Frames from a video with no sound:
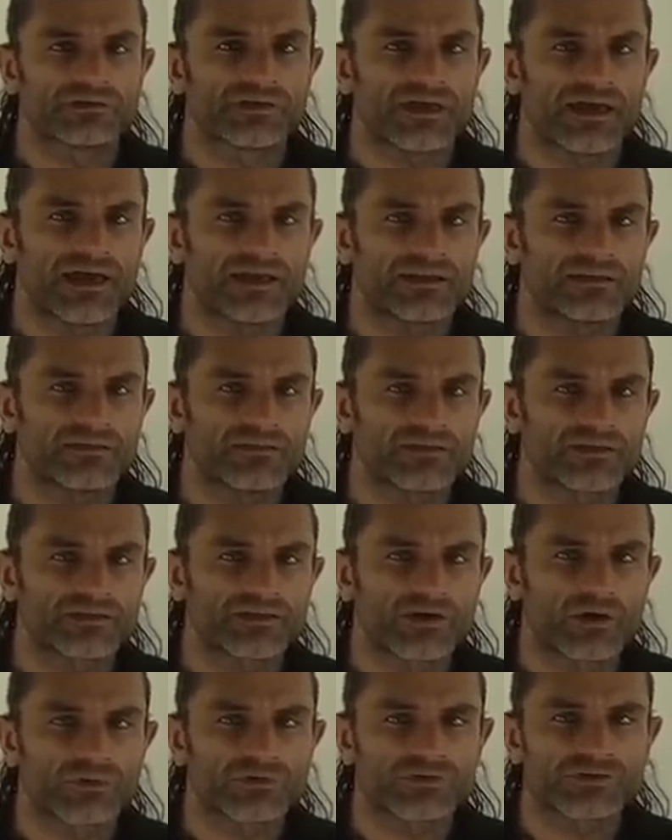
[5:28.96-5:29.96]
to end
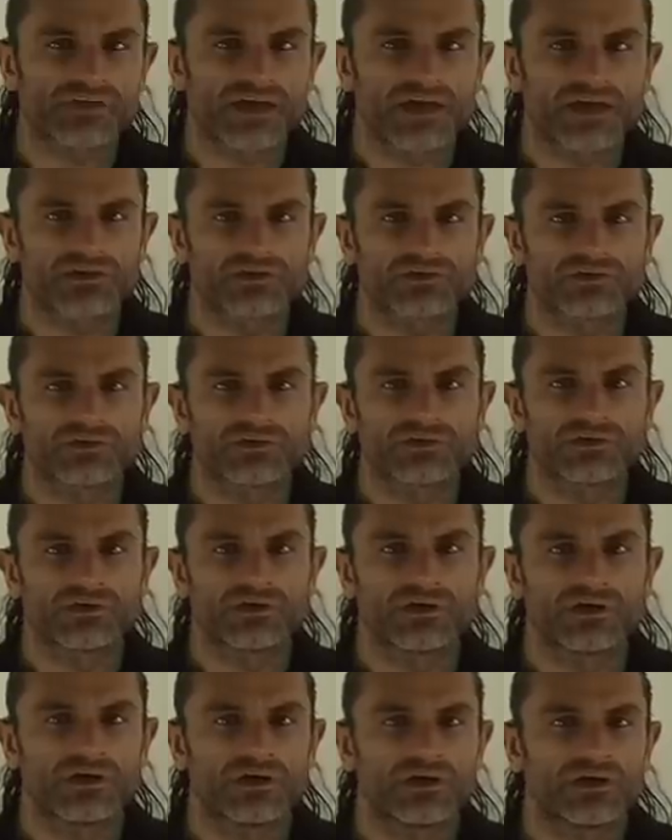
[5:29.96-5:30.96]
this old cycle
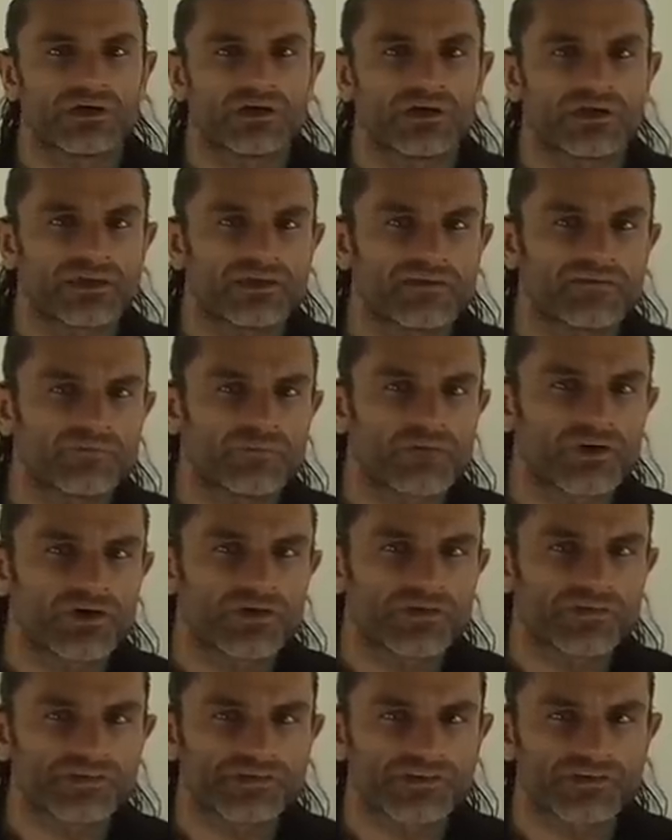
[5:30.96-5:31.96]
and give
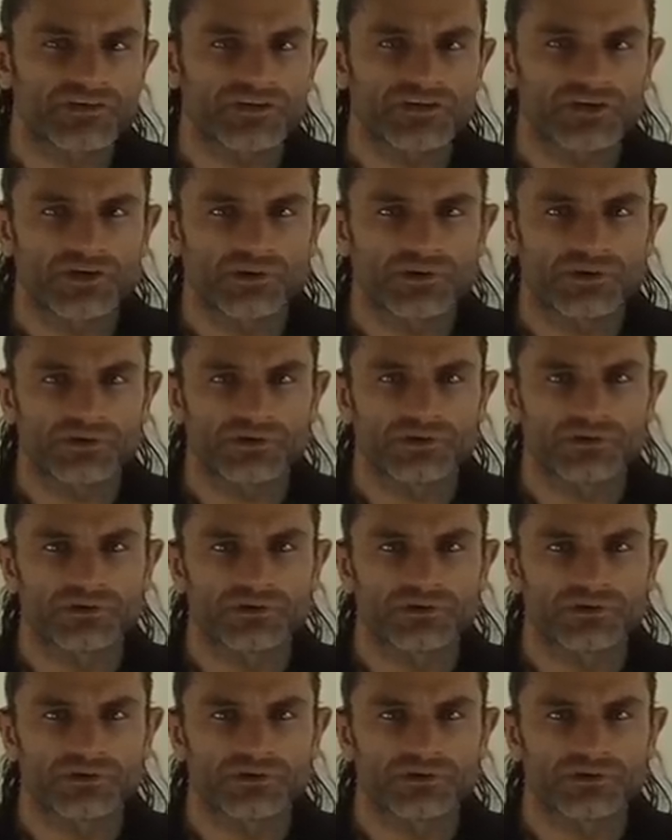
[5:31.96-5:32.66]
birth to the new.